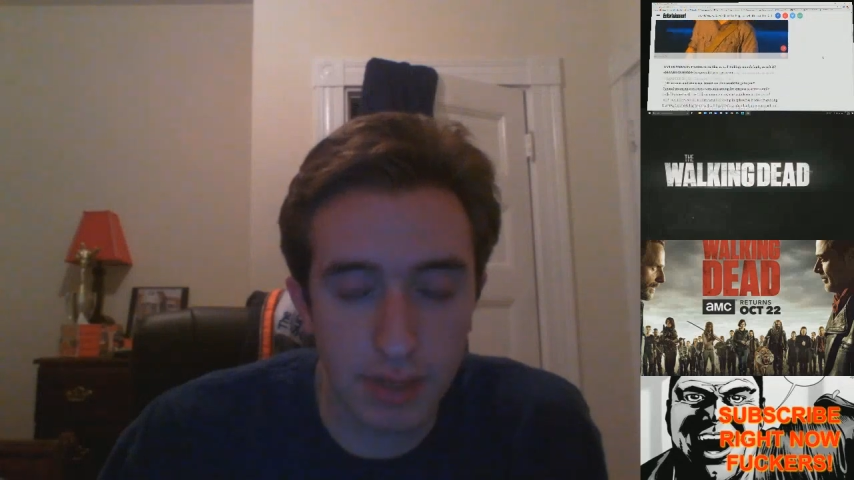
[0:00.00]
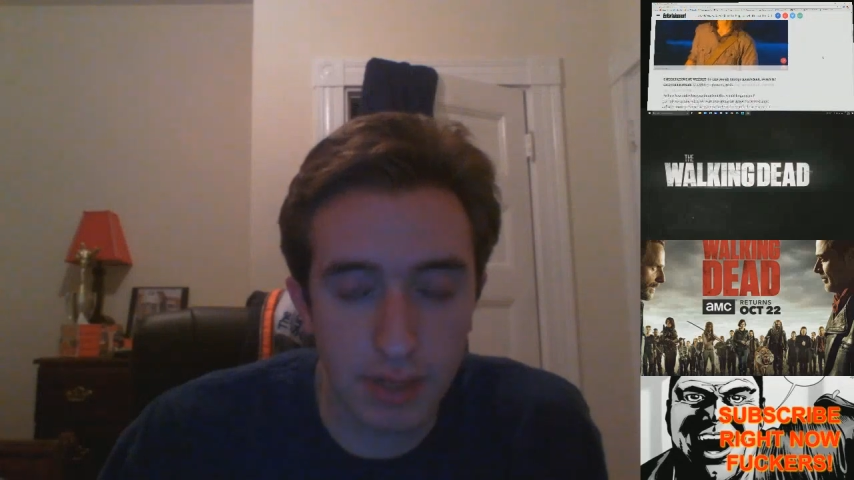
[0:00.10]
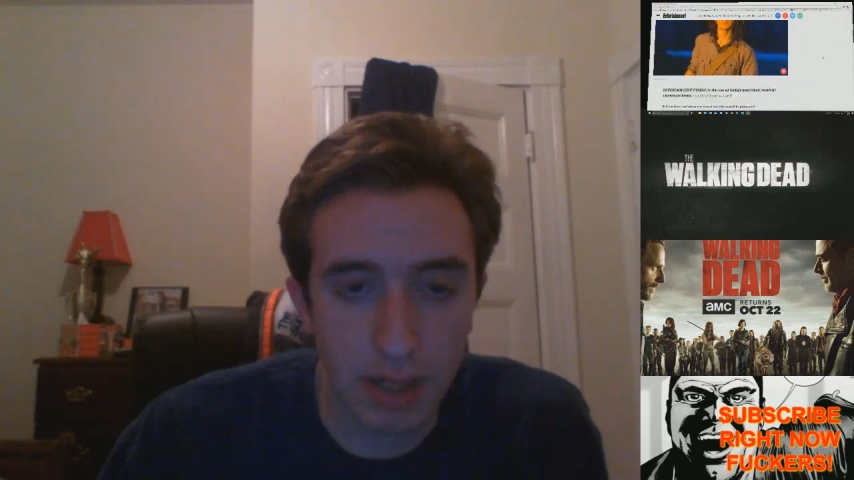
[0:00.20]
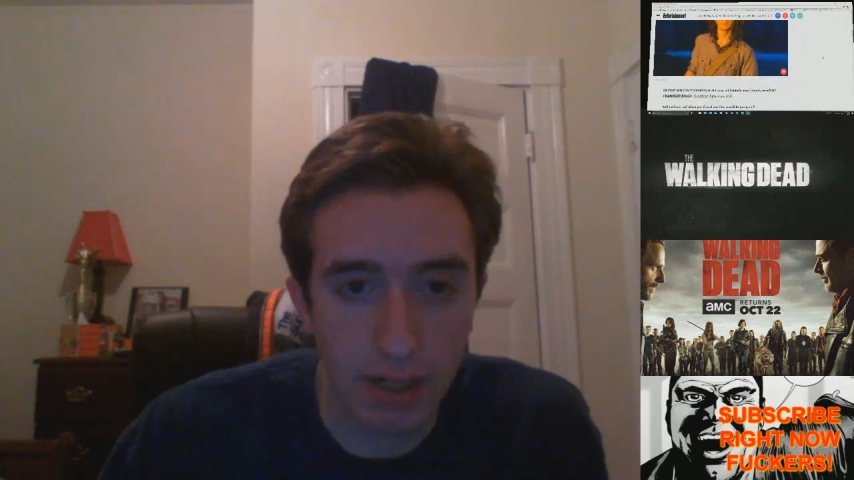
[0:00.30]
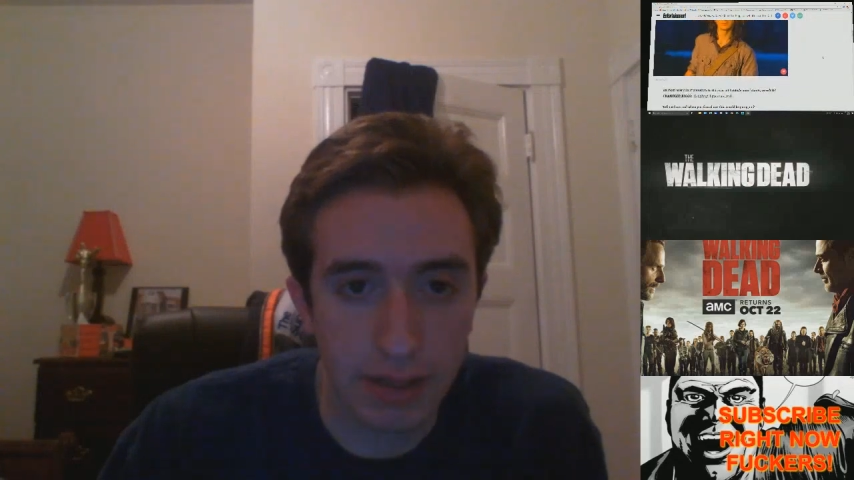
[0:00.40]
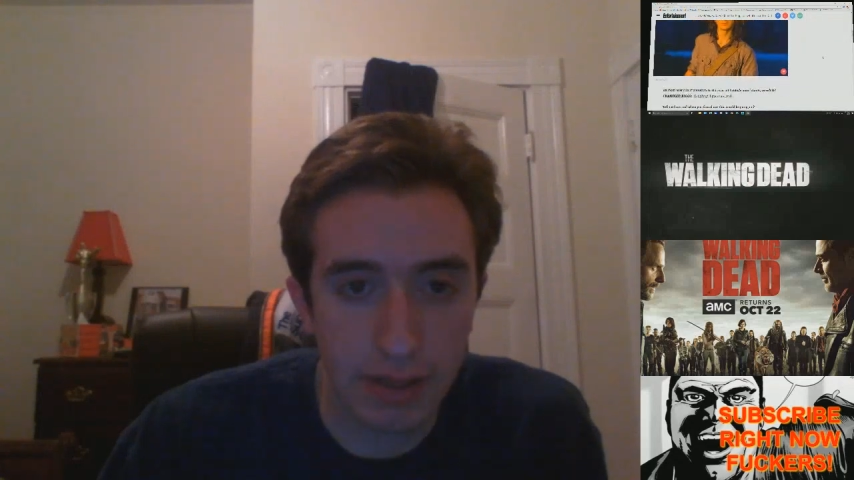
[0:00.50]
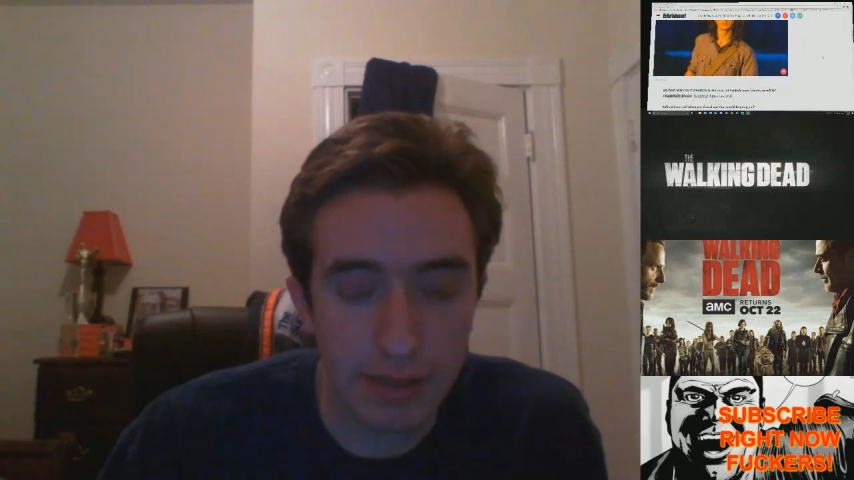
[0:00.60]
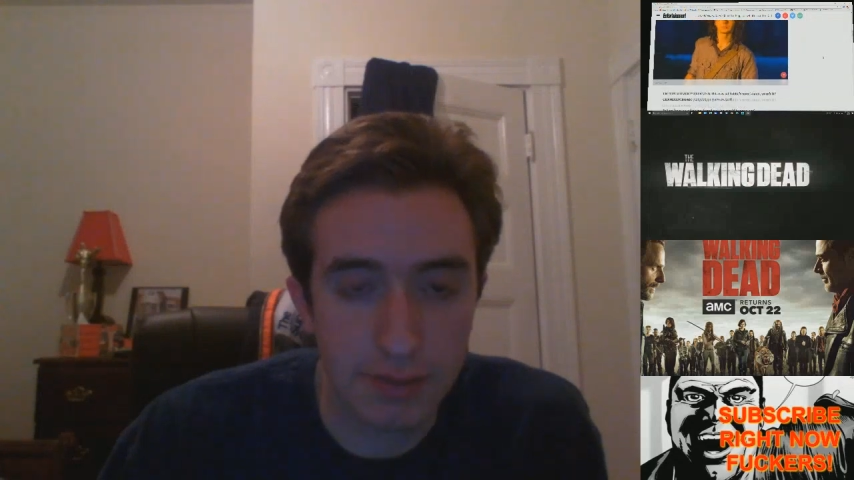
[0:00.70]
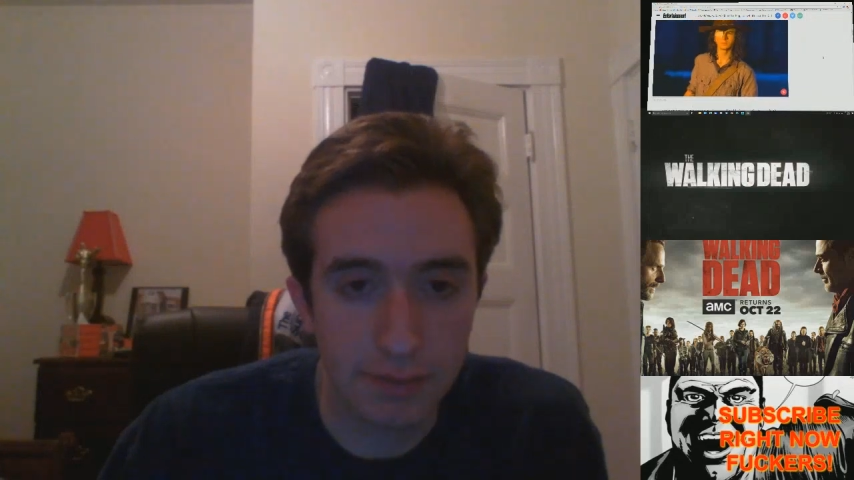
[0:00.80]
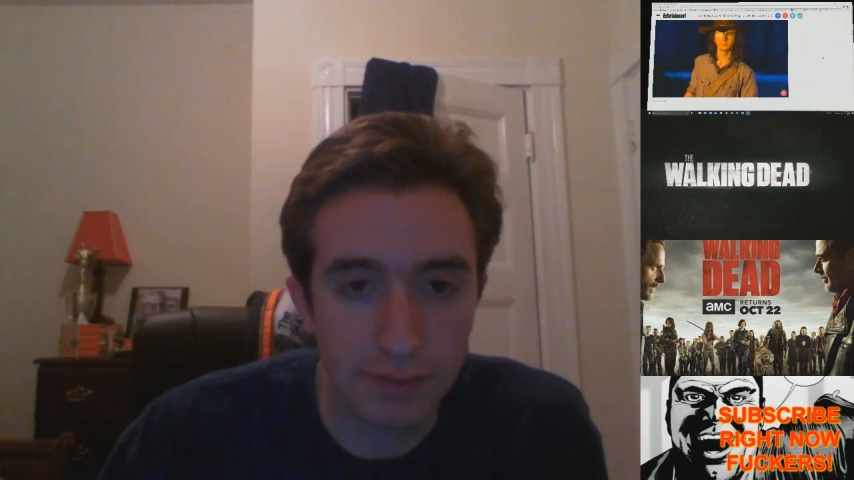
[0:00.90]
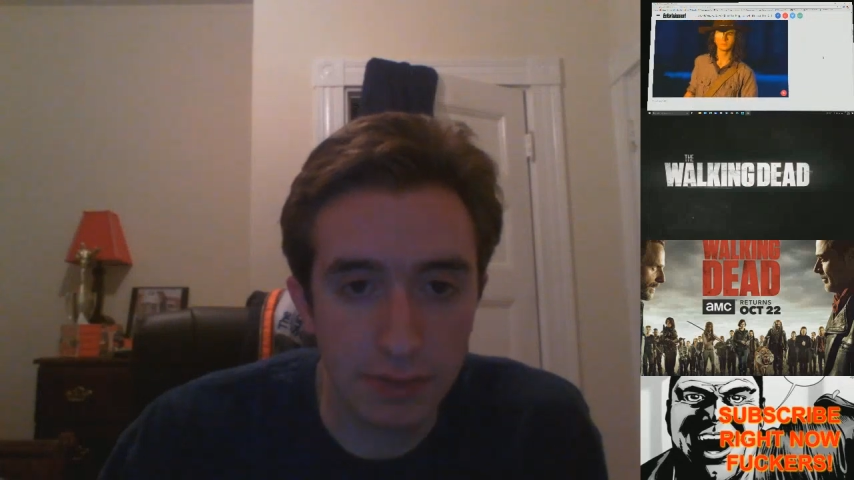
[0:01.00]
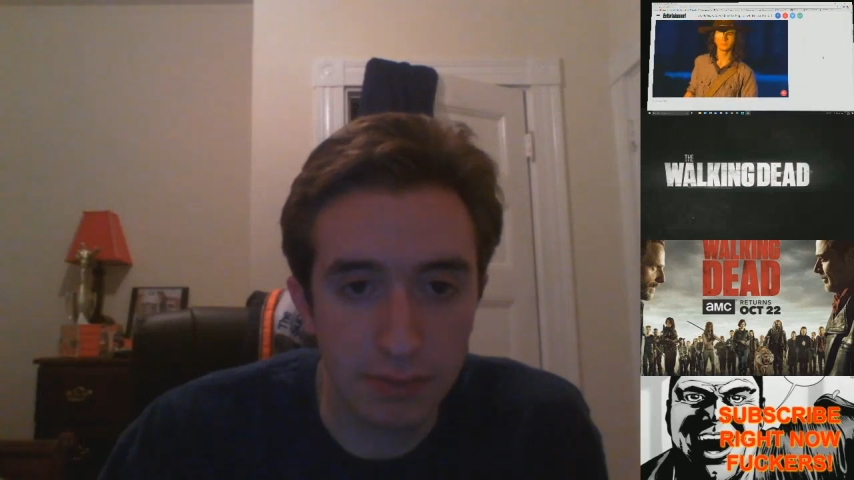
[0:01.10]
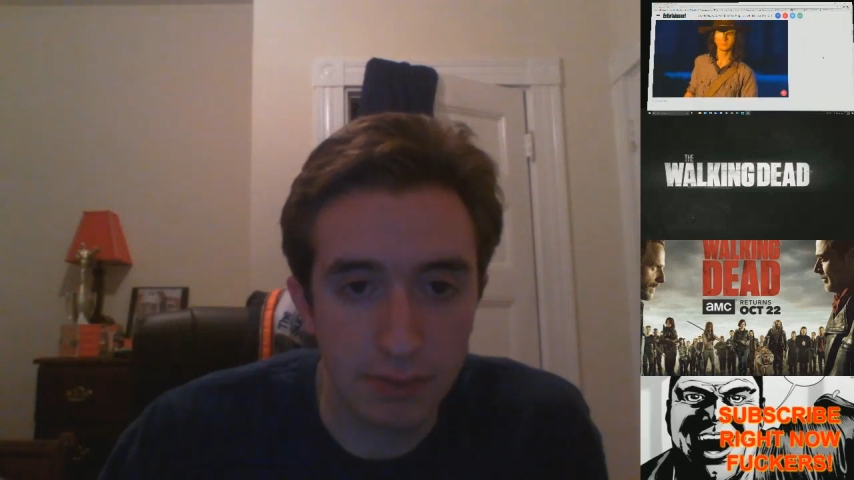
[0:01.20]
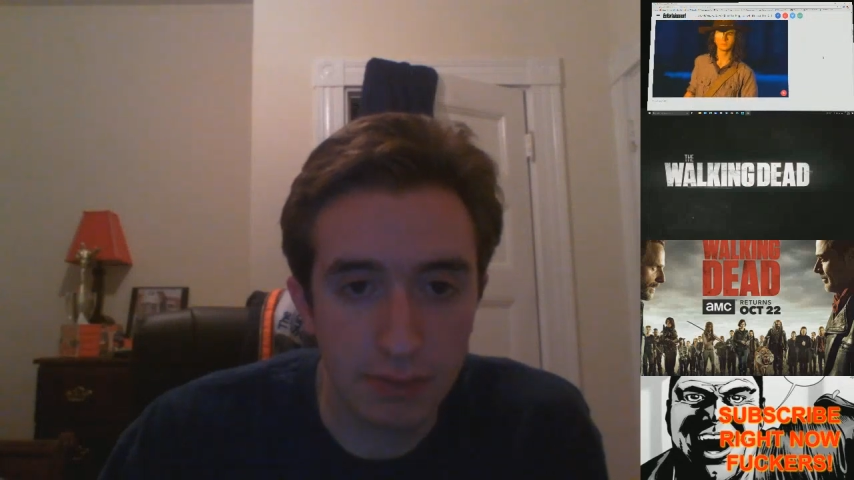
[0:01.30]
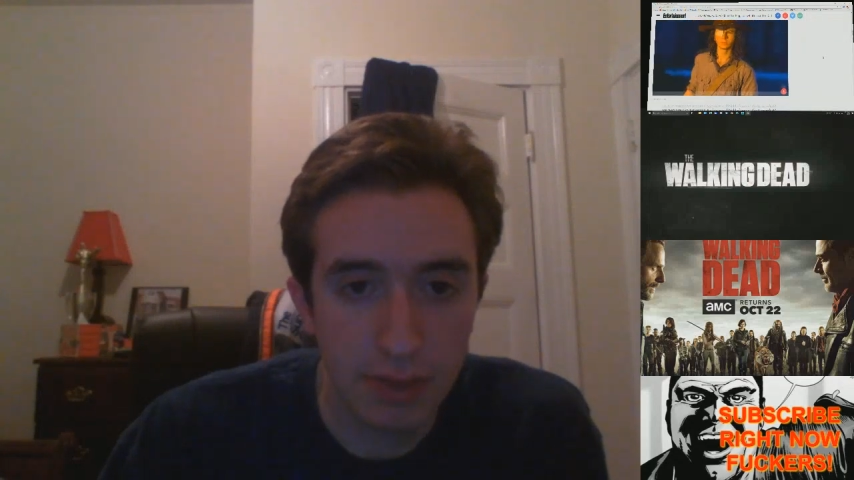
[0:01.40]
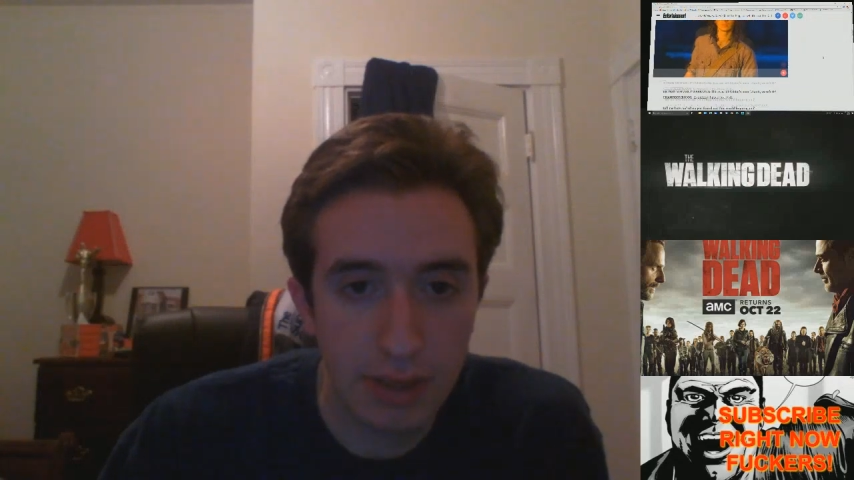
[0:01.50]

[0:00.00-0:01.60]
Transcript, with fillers: interview